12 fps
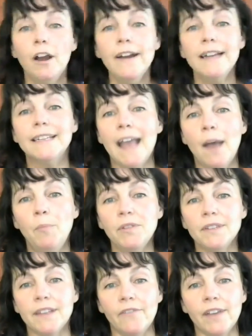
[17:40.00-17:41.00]

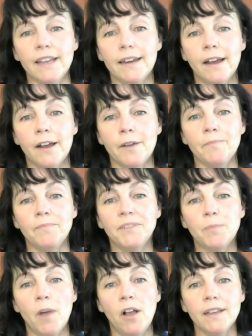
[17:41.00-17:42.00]
examples of it,
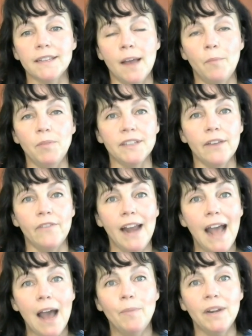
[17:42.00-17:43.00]
small examples of it
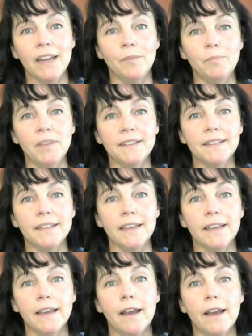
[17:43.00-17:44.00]
happening in BC.